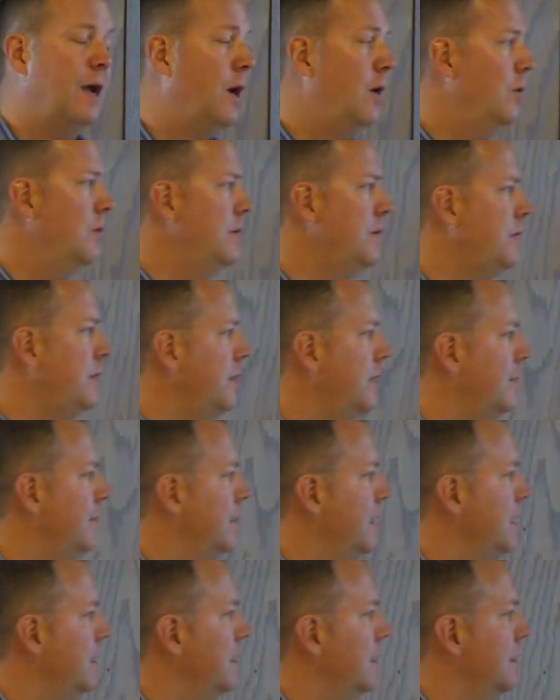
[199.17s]
dealt with it
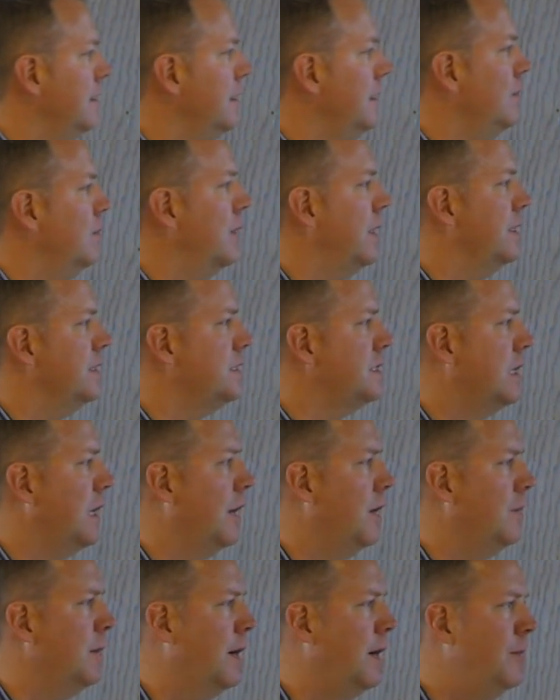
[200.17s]
immediately when it's
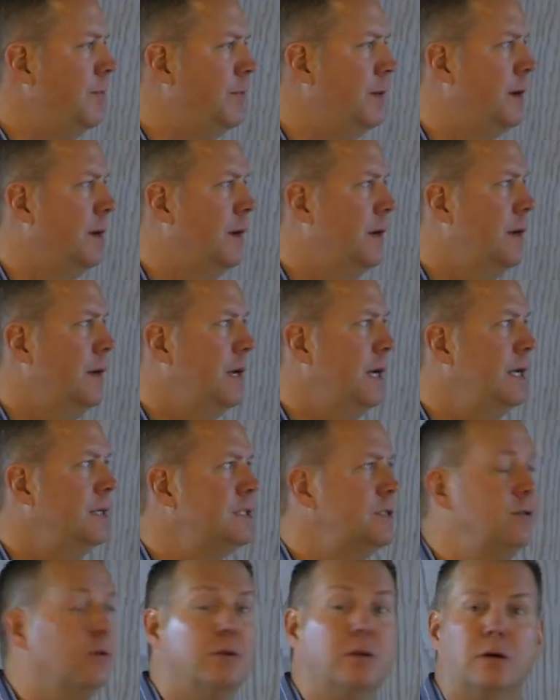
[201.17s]
come up,
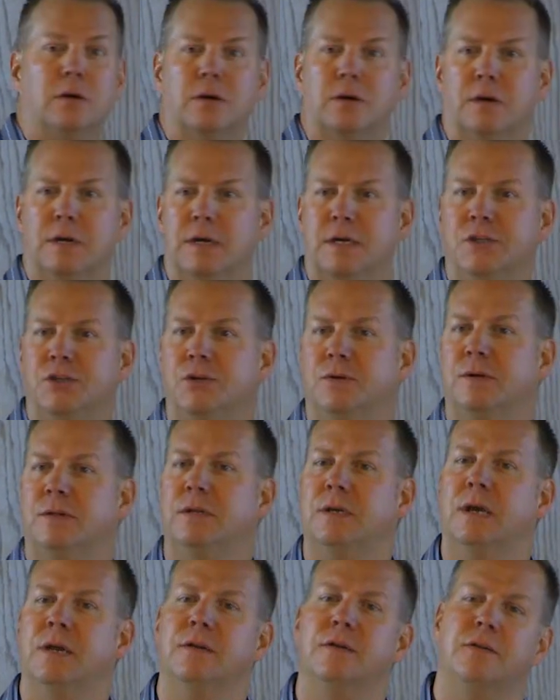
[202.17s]
it's no longer an issue
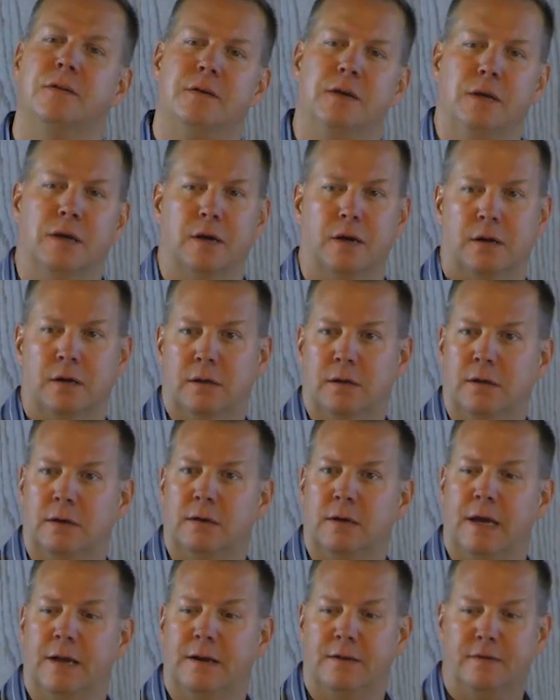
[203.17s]
at the end of the year.
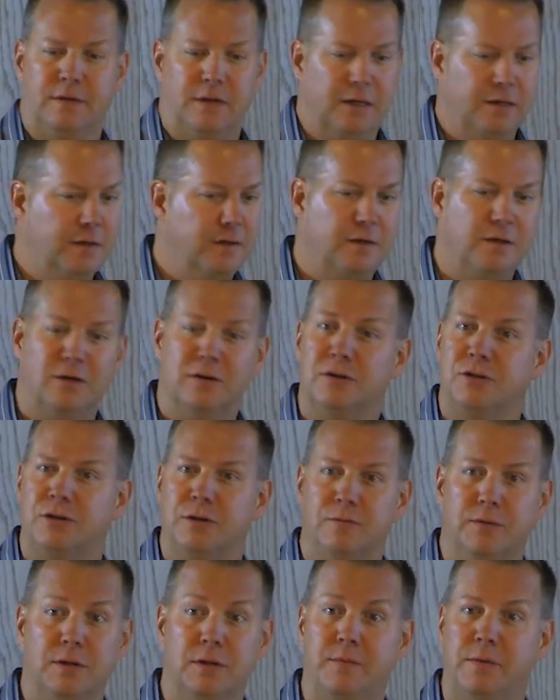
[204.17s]
And at the end of the year, it
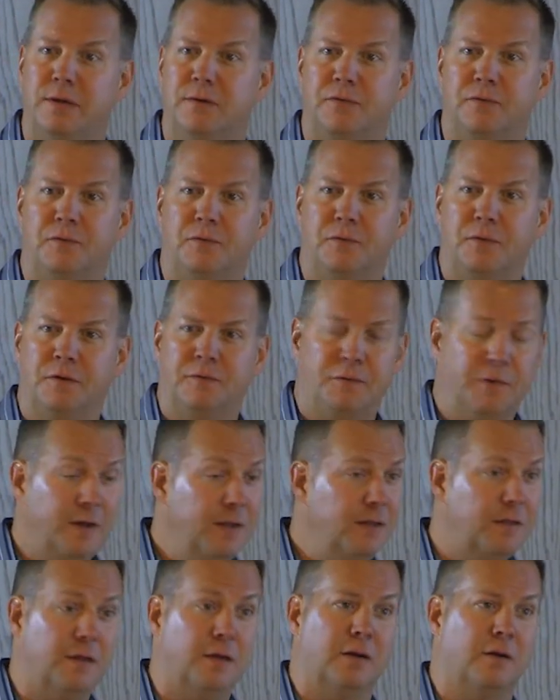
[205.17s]
should really be a
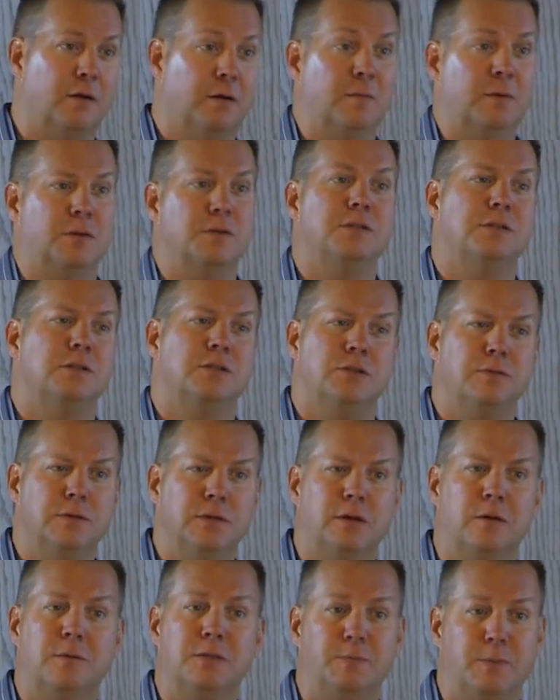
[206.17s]
fun thing, almost. It should
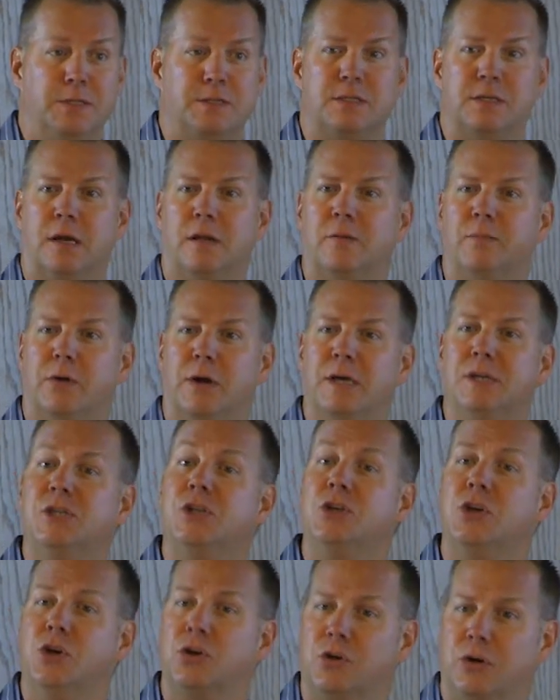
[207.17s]
really almost be a
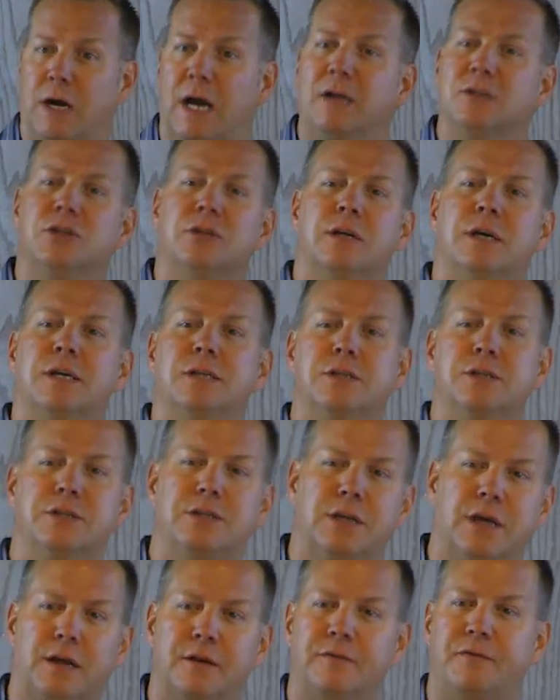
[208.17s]
celebration.
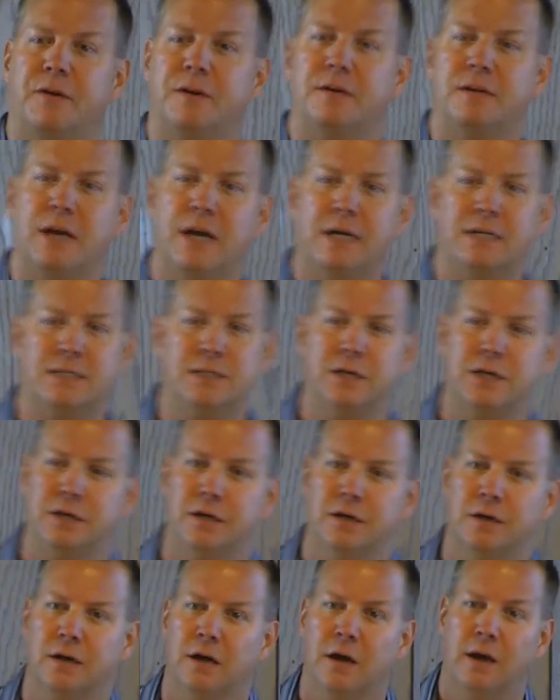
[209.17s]
Congratulations, you had a fantastic
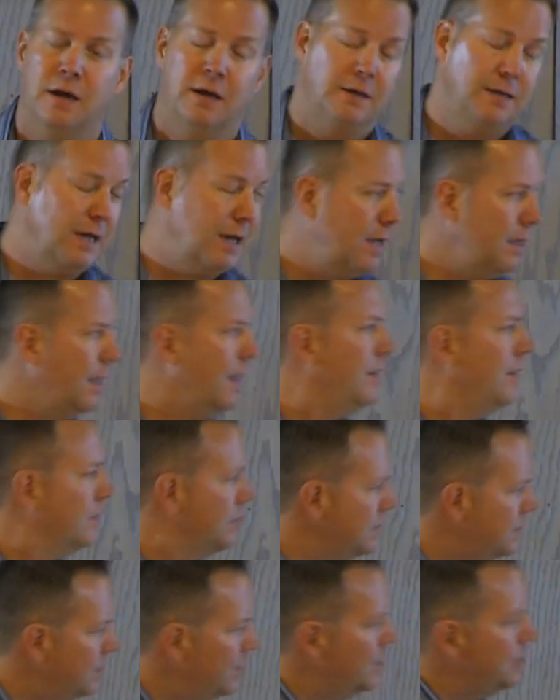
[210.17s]
year. Yeah, there
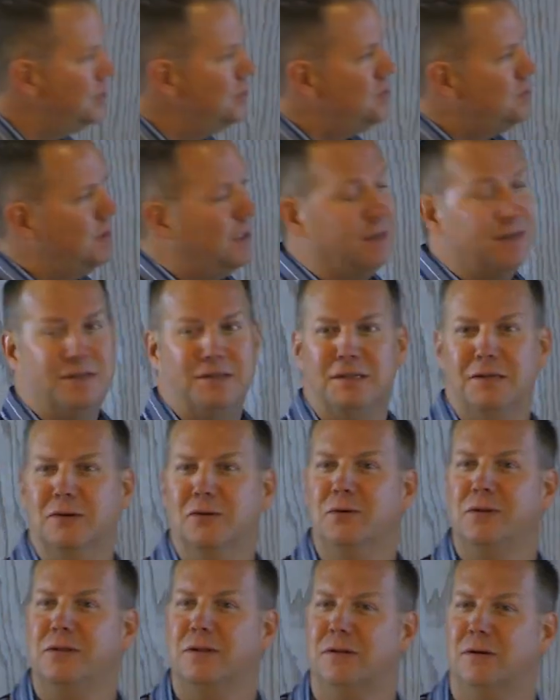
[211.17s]
were some issues we had to
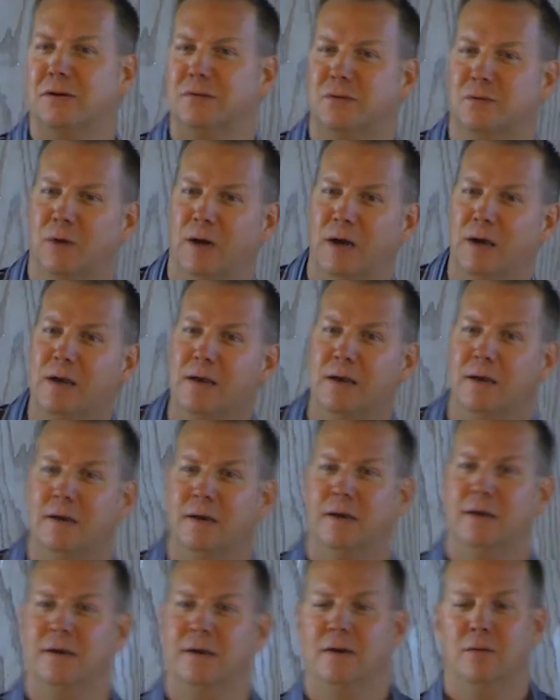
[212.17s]
deal with along the way.
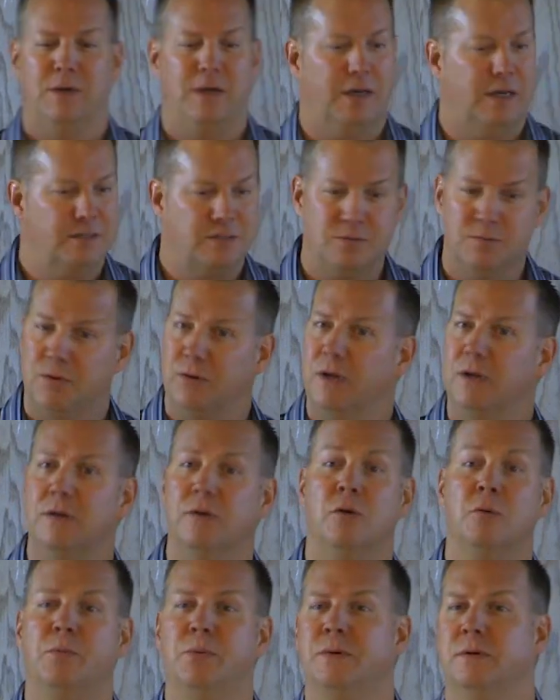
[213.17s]
We had some
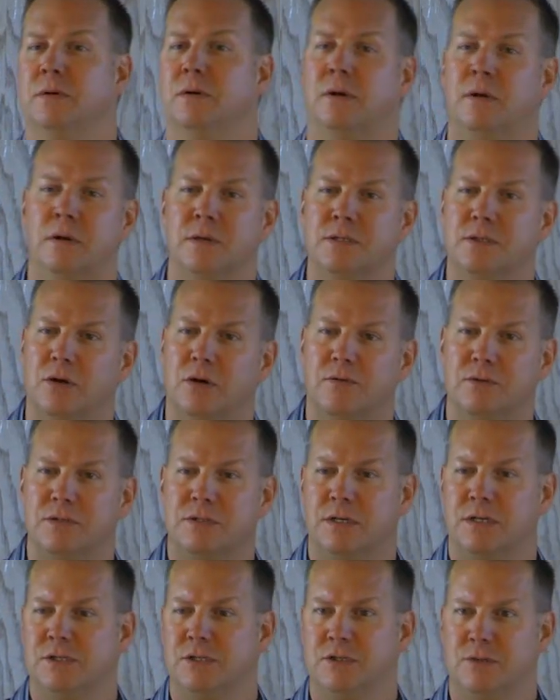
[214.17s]
great, open, honest
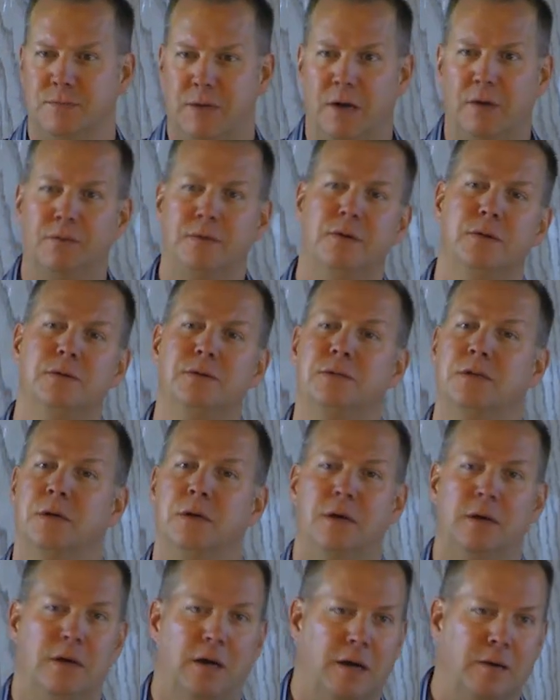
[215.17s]
conversations about those.
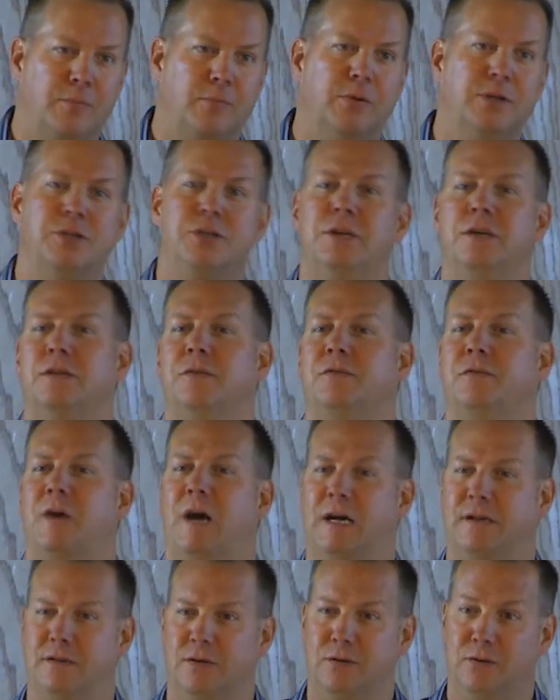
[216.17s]
I appreciate the
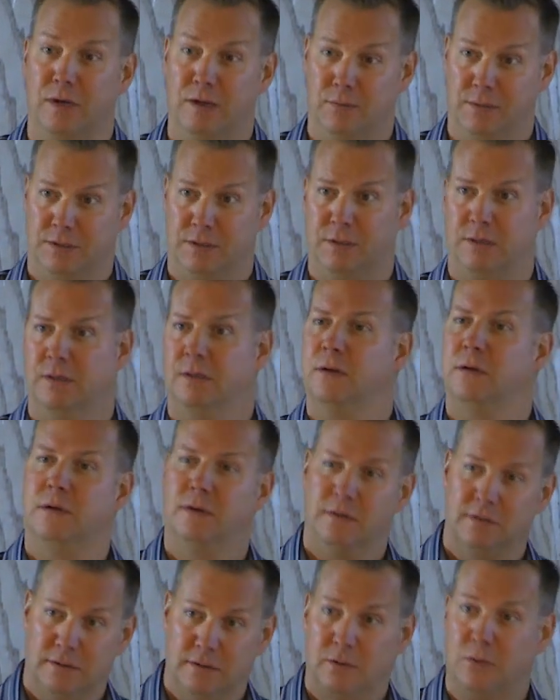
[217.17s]
fact that you were able to
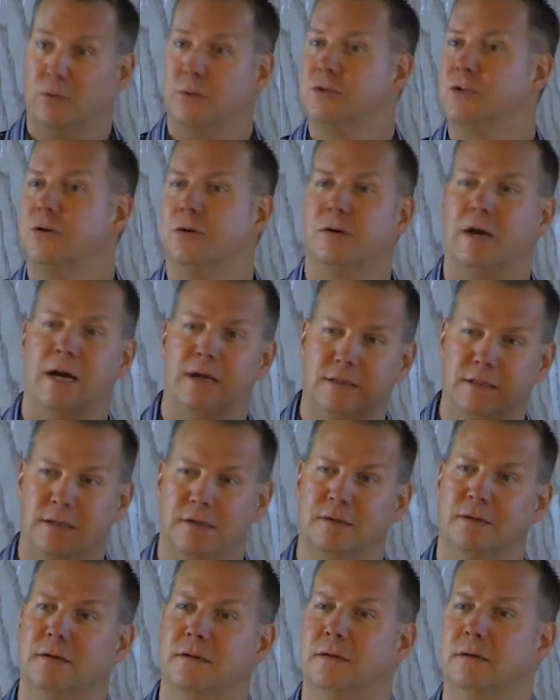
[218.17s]
course correct,
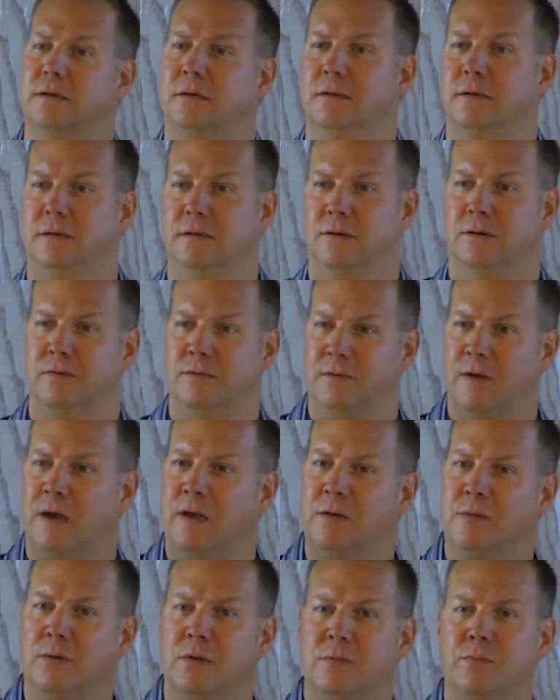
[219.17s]
and you're a
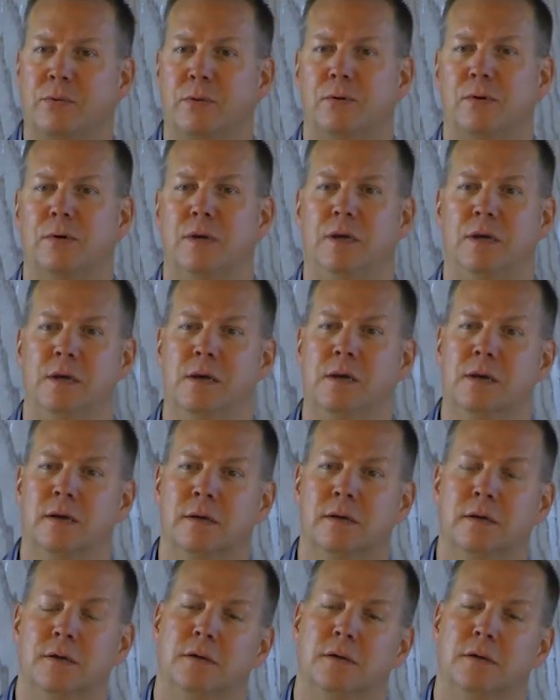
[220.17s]
valuable employee.